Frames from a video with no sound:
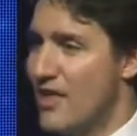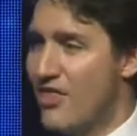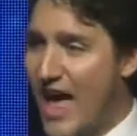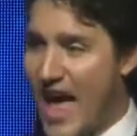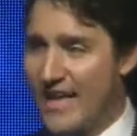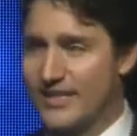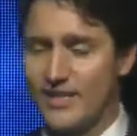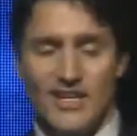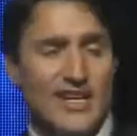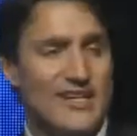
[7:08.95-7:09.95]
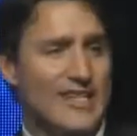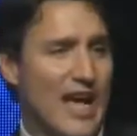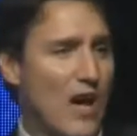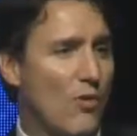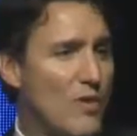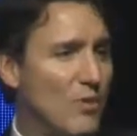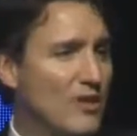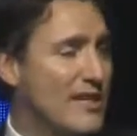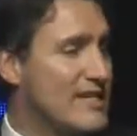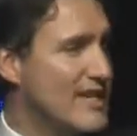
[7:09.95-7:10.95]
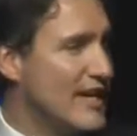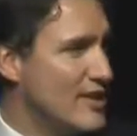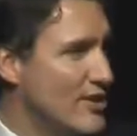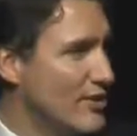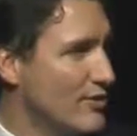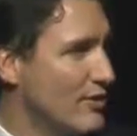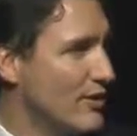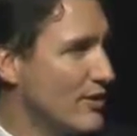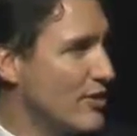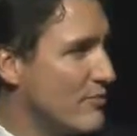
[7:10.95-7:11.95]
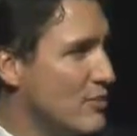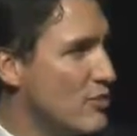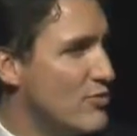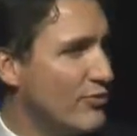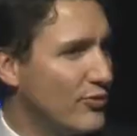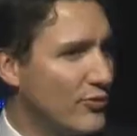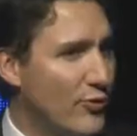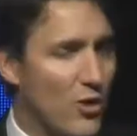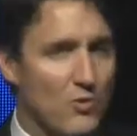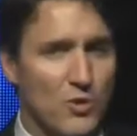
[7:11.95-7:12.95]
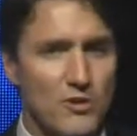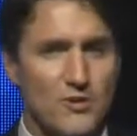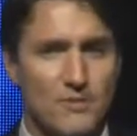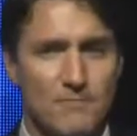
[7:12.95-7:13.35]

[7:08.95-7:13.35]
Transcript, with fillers: That is how we will continue to move forward.